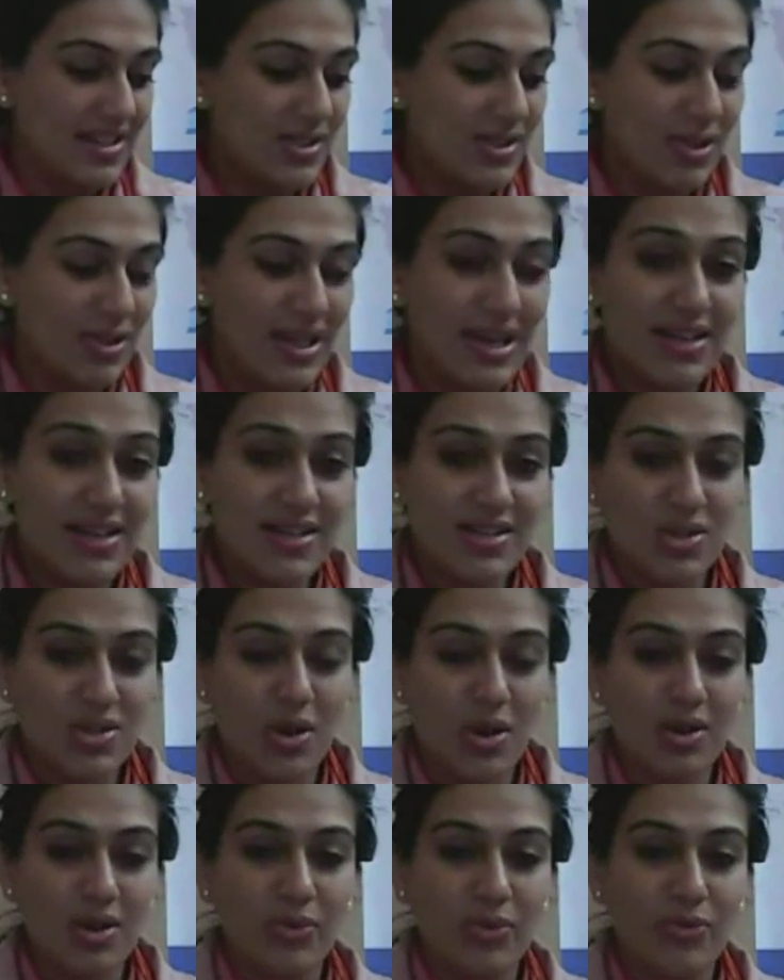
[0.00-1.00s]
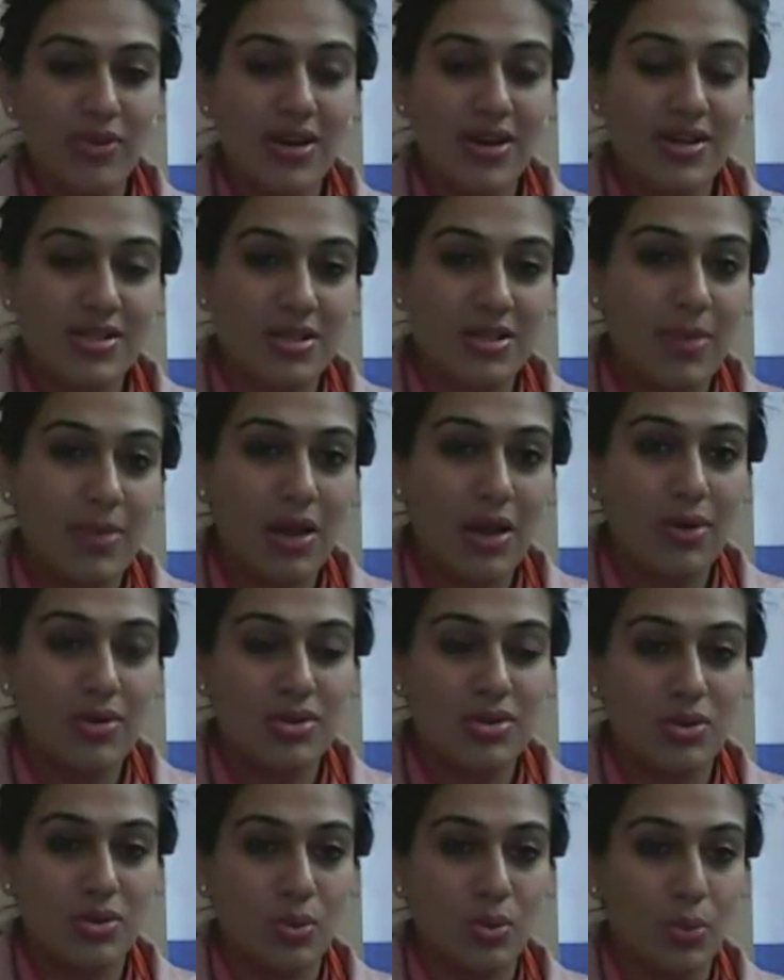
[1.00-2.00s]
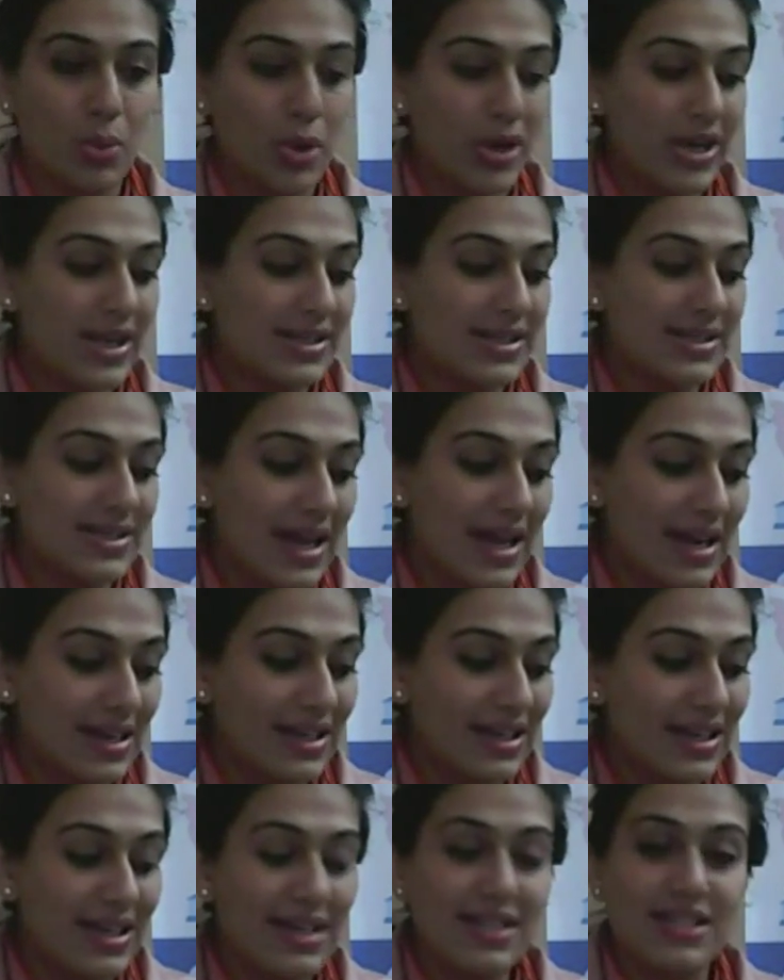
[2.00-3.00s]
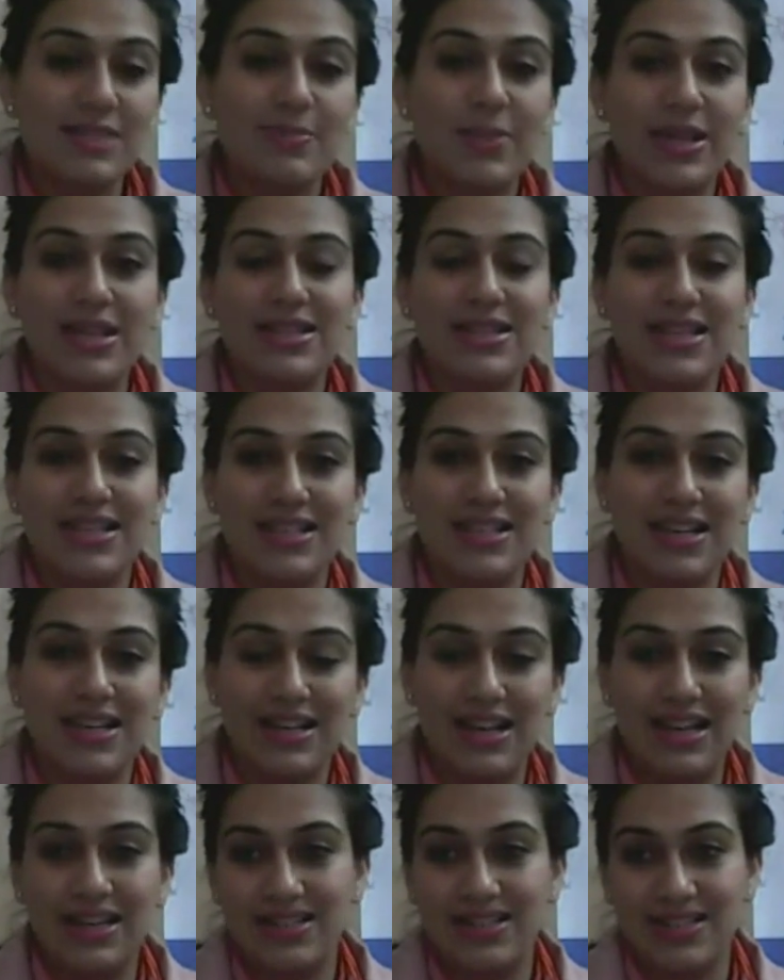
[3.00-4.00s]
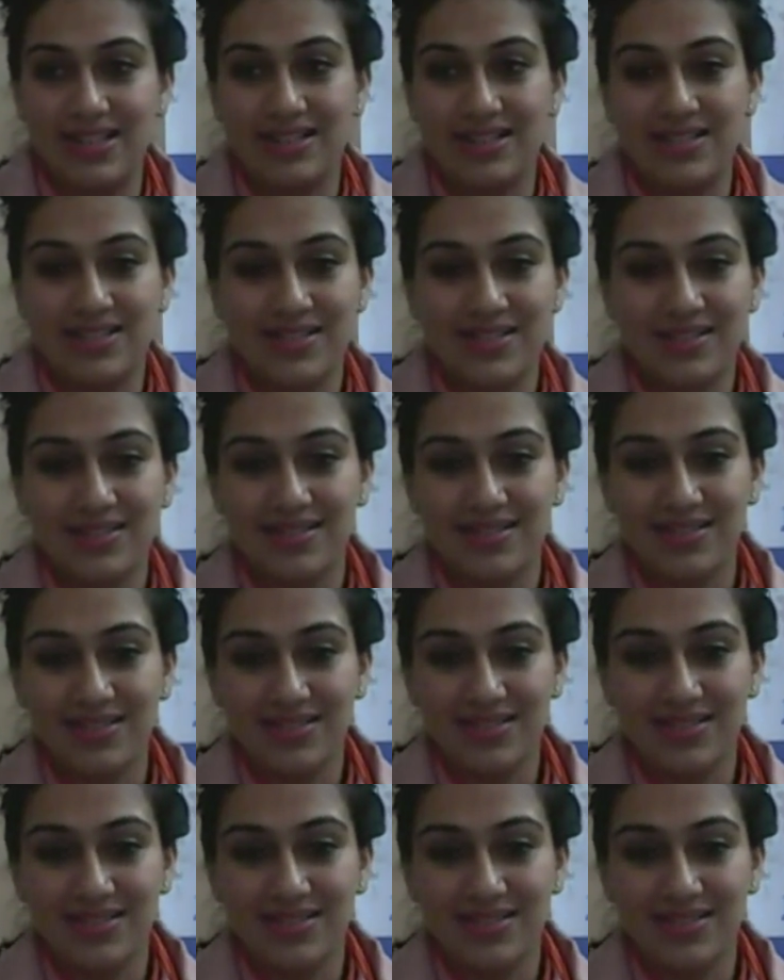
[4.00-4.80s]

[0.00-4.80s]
So let us talk first about what exactly is big data analytics.